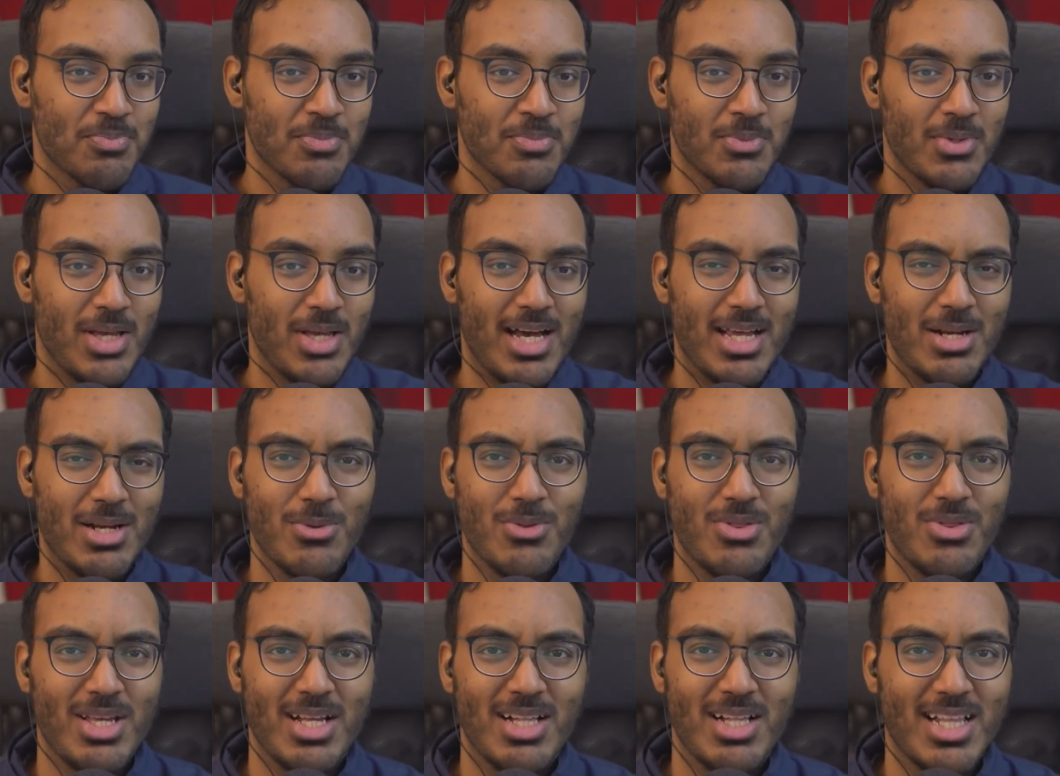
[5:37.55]
I don't
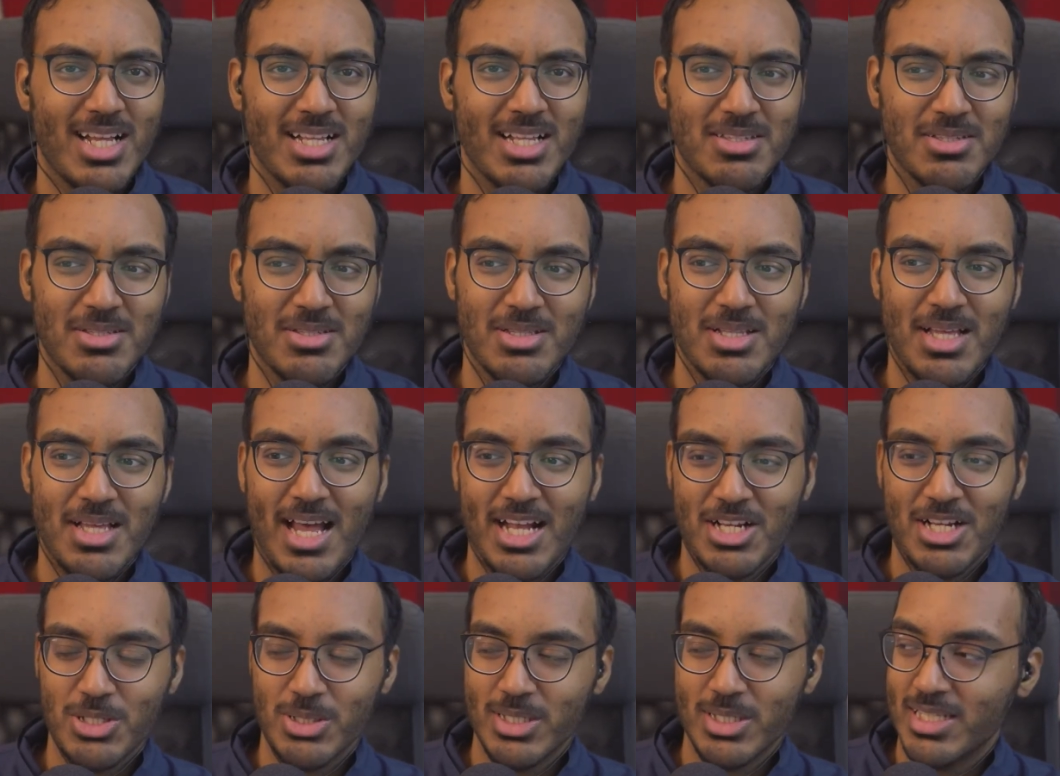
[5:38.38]
think that's
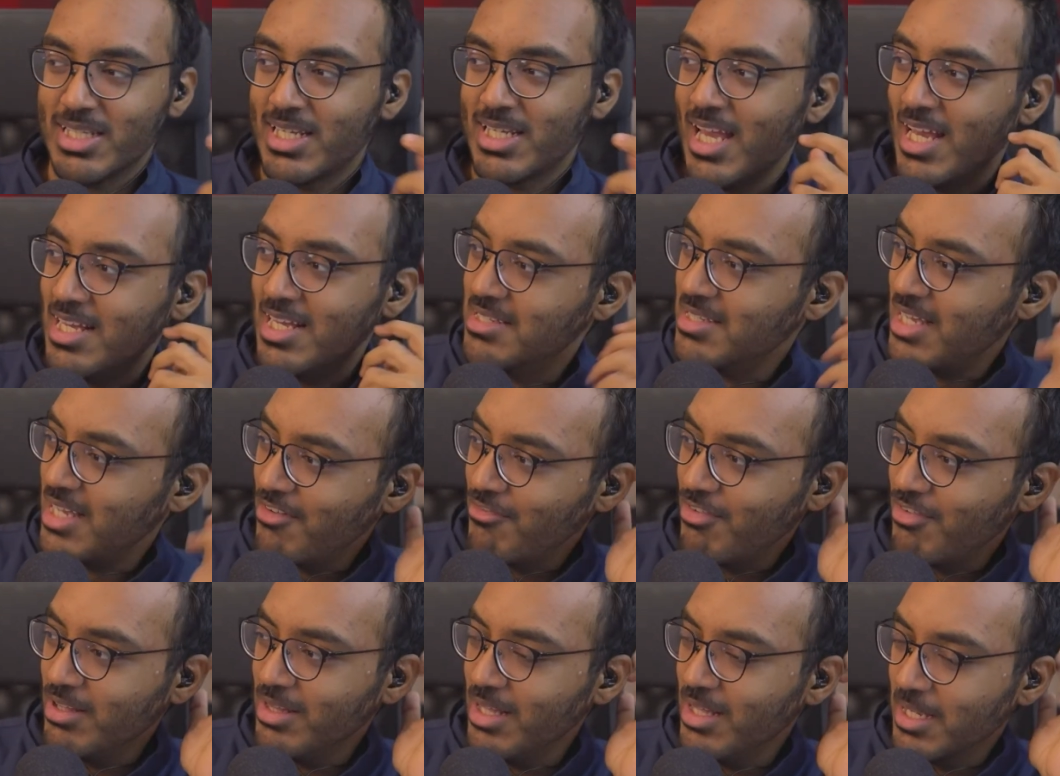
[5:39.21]
actually the case. I
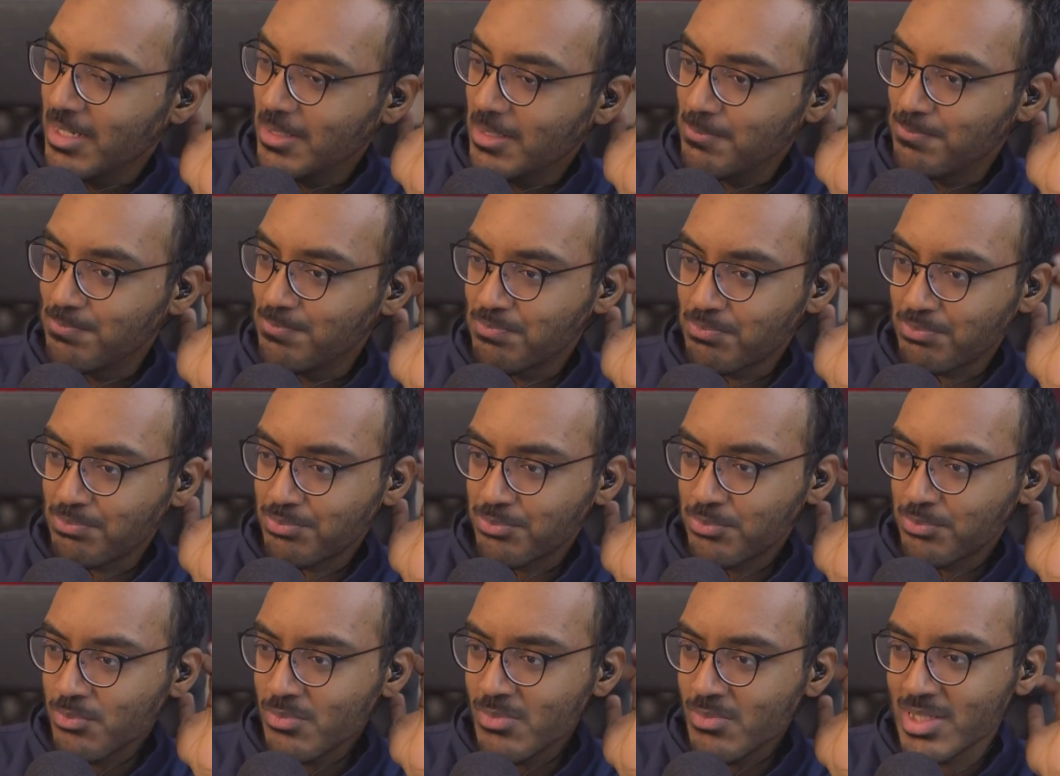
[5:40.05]
feel like
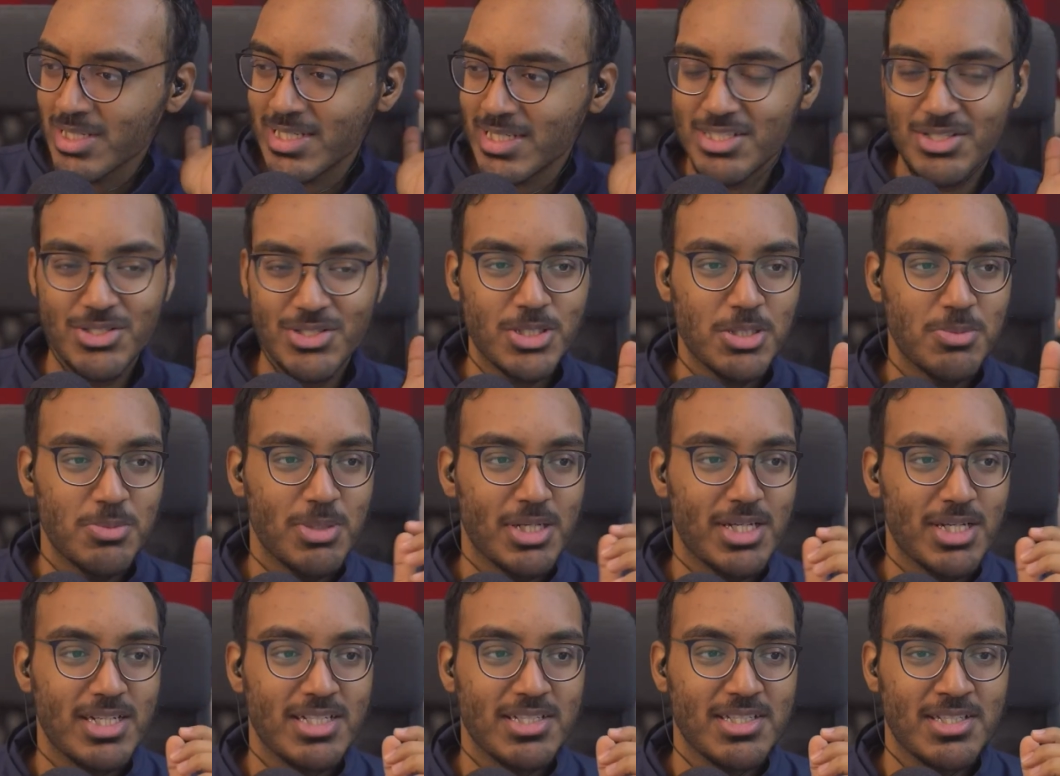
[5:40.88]
it's just
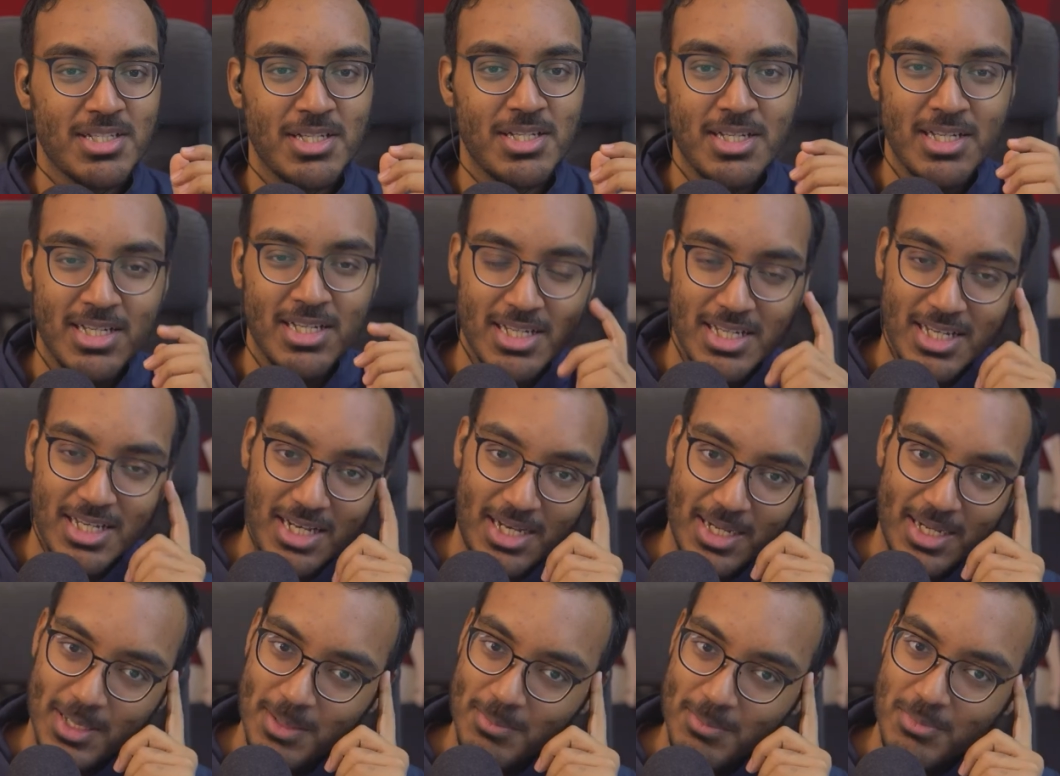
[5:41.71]
because
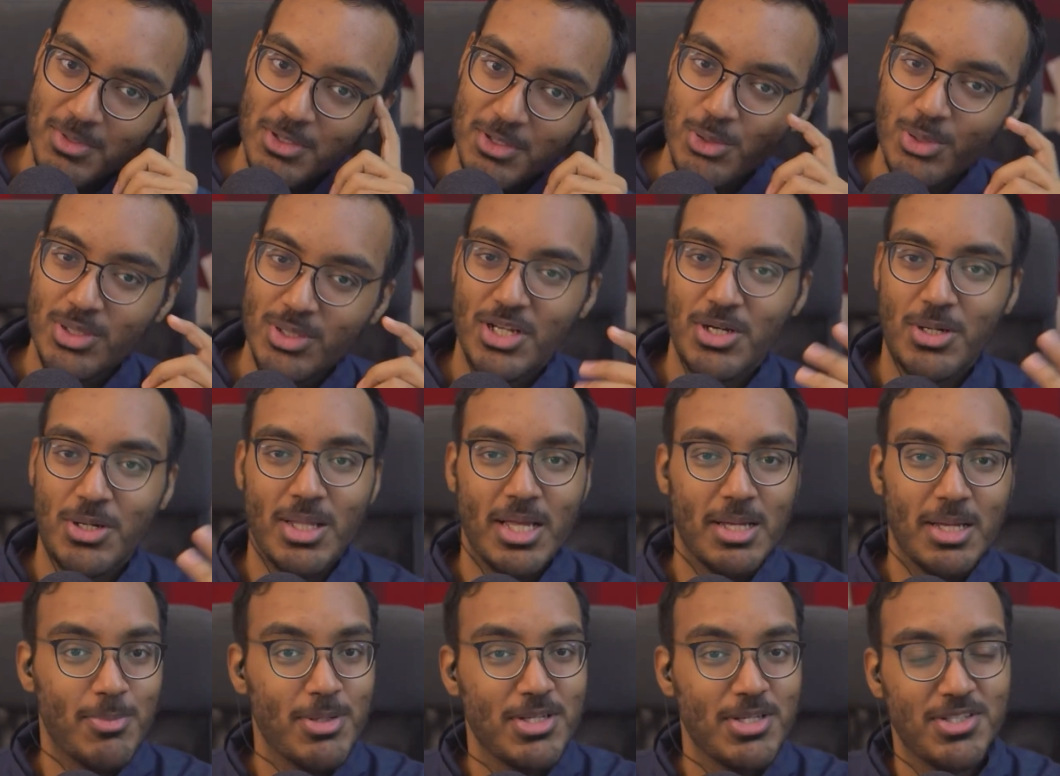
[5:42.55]
they're
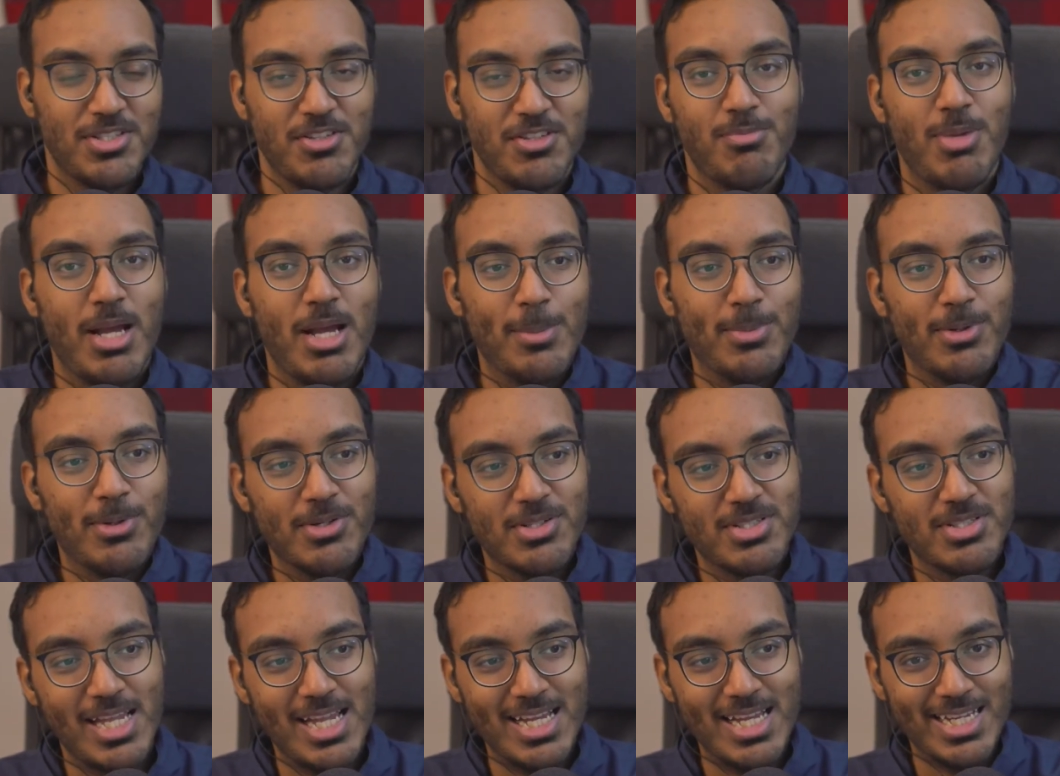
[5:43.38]
like pieces of paper
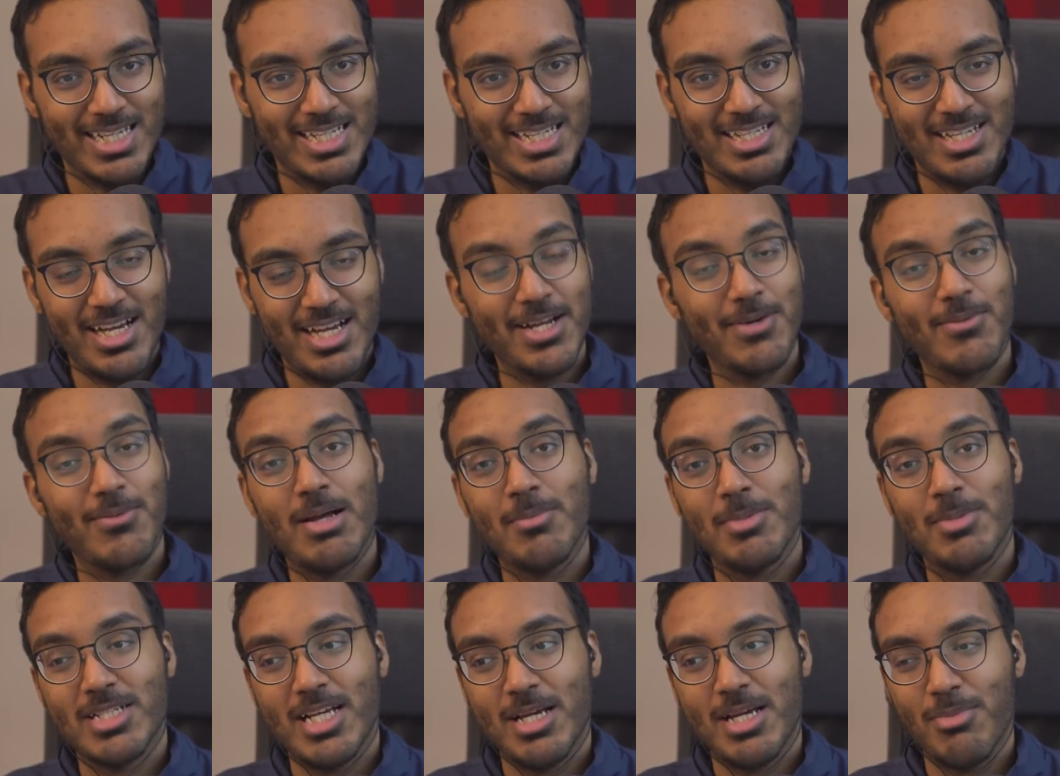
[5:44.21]
standing in a
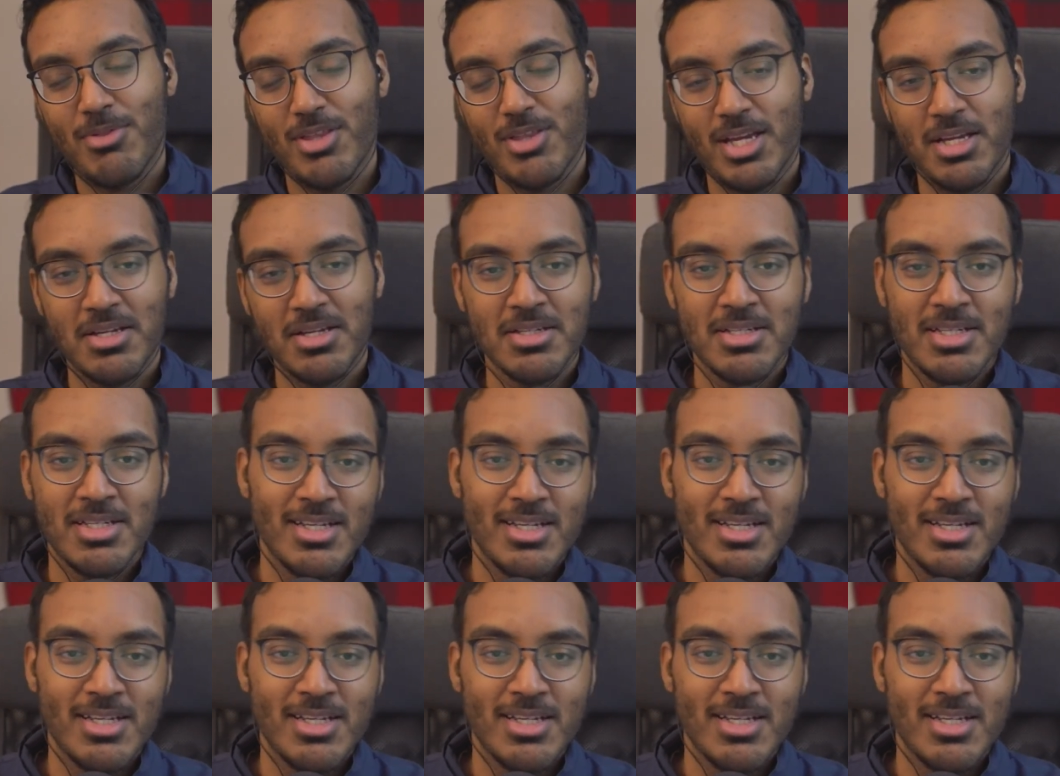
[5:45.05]
diorama type thing.